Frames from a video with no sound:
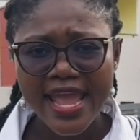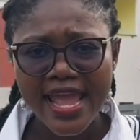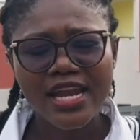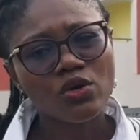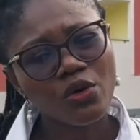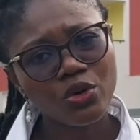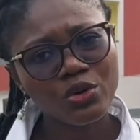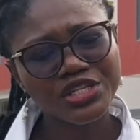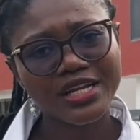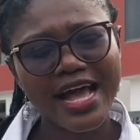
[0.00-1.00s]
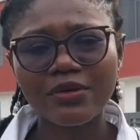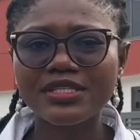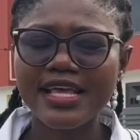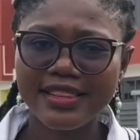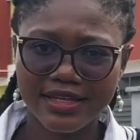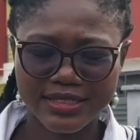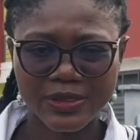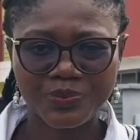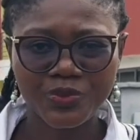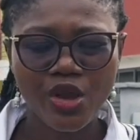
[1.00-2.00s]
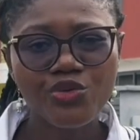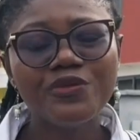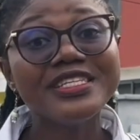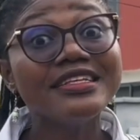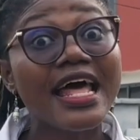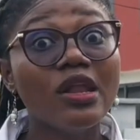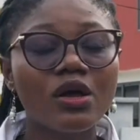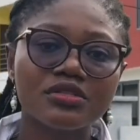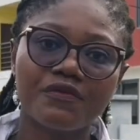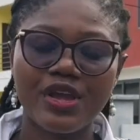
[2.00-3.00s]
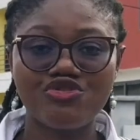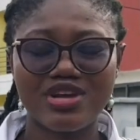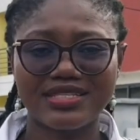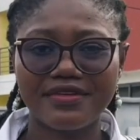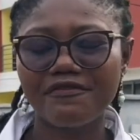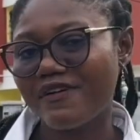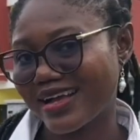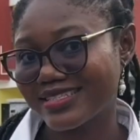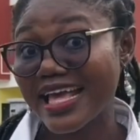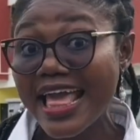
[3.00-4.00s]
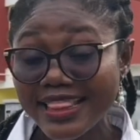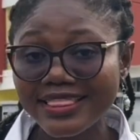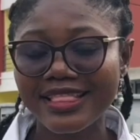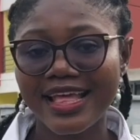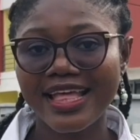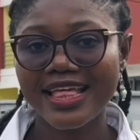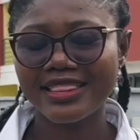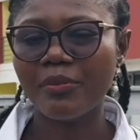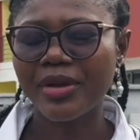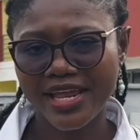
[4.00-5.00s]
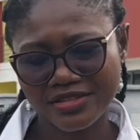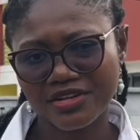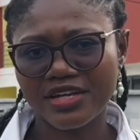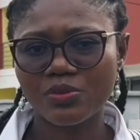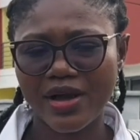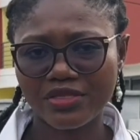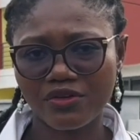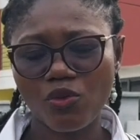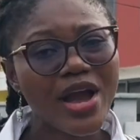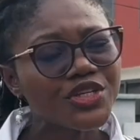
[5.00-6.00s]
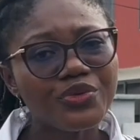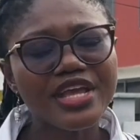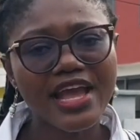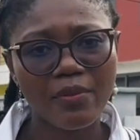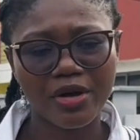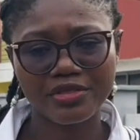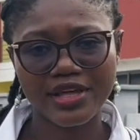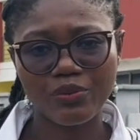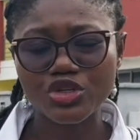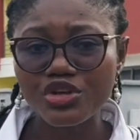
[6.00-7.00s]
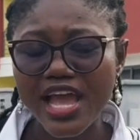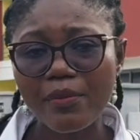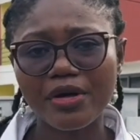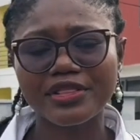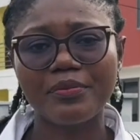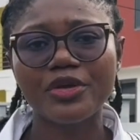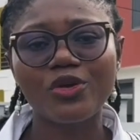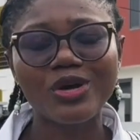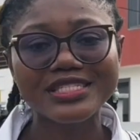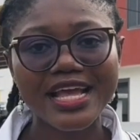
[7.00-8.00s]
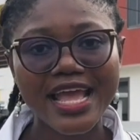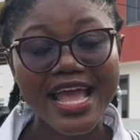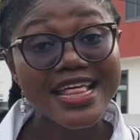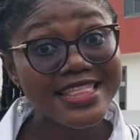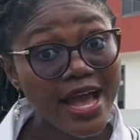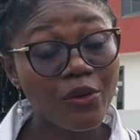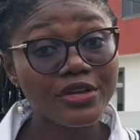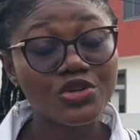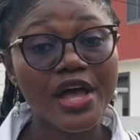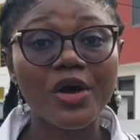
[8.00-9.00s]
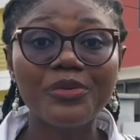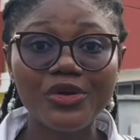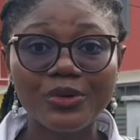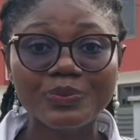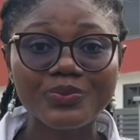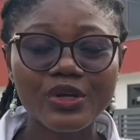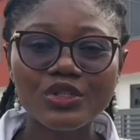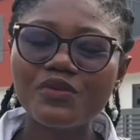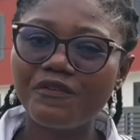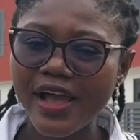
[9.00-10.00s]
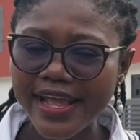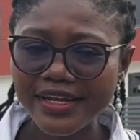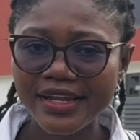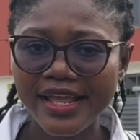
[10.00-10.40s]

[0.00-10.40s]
In conclusion, I'll say this. You've seen a lot of interesting facts in the big internet math off. Why should we care about them? We should care about them because they are going to help you to find